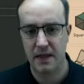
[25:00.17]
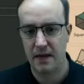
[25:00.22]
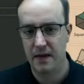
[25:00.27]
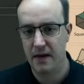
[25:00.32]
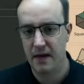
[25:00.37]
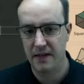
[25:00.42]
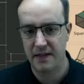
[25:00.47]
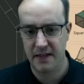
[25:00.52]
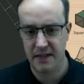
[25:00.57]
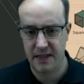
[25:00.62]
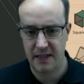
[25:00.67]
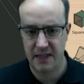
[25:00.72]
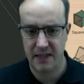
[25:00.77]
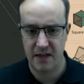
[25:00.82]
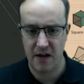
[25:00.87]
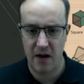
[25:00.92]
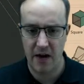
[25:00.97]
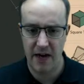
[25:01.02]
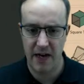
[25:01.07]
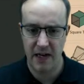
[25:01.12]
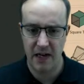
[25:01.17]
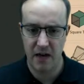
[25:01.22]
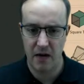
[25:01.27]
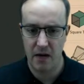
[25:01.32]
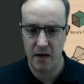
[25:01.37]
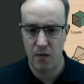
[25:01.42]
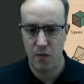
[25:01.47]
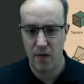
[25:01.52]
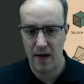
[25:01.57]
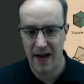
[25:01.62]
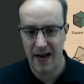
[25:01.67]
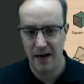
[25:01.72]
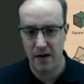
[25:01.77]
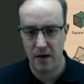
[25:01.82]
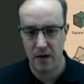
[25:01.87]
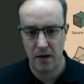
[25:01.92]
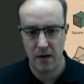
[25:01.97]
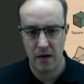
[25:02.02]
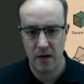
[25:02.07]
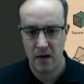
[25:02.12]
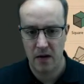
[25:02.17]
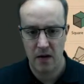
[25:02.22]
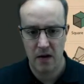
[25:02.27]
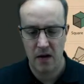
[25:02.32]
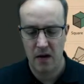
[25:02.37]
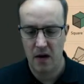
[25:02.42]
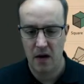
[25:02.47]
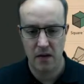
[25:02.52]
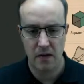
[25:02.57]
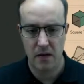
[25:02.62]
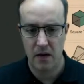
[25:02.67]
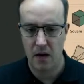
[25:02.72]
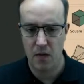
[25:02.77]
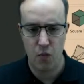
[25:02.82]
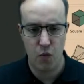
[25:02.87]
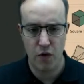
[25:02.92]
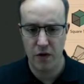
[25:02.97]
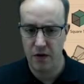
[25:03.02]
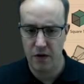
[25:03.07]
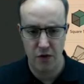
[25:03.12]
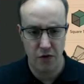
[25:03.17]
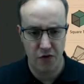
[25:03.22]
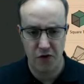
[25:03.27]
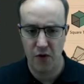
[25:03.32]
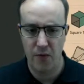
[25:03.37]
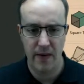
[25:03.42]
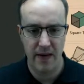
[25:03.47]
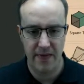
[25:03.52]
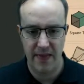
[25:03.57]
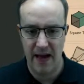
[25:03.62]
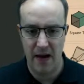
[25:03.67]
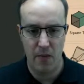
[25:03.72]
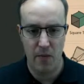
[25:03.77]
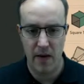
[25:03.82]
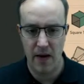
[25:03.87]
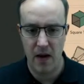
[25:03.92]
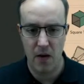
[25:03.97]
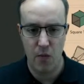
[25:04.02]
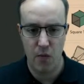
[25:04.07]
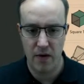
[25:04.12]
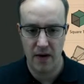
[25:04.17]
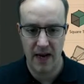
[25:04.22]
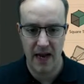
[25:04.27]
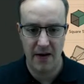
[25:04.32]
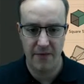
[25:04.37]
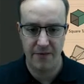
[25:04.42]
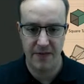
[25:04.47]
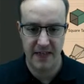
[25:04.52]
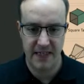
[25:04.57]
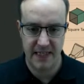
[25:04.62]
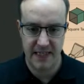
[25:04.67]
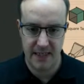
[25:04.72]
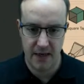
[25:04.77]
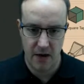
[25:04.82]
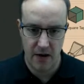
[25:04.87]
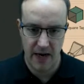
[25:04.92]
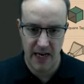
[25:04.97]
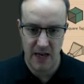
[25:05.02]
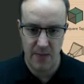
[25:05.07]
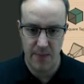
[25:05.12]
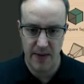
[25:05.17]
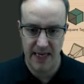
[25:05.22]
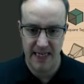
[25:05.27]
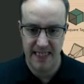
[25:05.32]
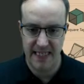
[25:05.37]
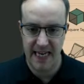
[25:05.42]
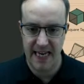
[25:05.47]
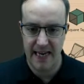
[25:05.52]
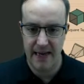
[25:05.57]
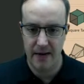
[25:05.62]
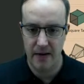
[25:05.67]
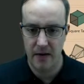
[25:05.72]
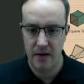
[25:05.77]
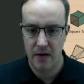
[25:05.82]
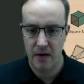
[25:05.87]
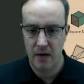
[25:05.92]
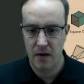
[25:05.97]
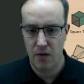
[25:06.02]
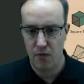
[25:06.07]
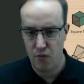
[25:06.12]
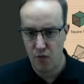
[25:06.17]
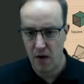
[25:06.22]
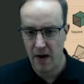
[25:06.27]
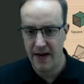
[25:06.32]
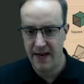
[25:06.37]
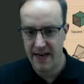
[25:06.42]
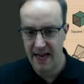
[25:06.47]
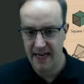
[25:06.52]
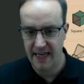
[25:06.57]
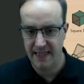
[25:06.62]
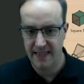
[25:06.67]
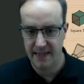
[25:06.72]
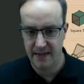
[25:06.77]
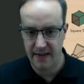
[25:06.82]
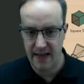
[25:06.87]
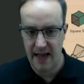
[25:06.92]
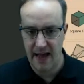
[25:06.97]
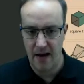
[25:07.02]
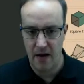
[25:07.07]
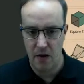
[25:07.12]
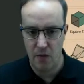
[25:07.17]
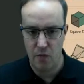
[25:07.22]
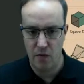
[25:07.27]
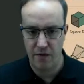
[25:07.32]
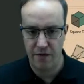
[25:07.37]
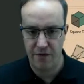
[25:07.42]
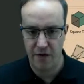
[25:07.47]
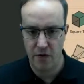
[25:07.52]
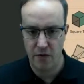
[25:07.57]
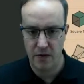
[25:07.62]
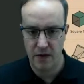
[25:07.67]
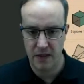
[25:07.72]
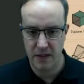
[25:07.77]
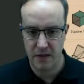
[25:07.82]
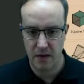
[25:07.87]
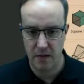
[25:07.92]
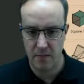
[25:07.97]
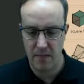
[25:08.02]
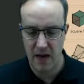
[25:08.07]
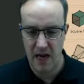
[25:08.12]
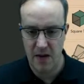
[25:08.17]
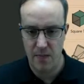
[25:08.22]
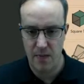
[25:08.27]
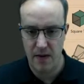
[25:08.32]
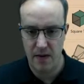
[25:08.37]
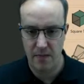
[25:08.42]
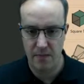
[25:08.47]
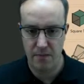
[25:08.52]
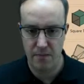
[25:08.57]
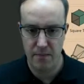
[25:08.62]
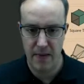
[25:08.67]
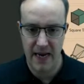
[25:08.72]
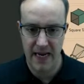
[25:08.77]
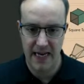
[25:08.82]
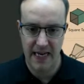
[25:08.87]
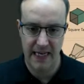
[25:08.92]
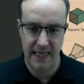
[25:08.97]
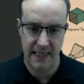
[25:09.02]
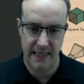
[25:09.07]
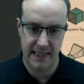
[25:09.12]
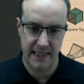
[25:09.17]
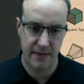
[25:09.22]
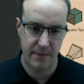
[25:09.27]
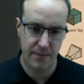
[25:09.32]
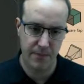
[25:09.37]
a designer going, well, hang on, I wouldn't do it that way. I wouldn't have this tiny piece here right next to that. I would focus on maybe making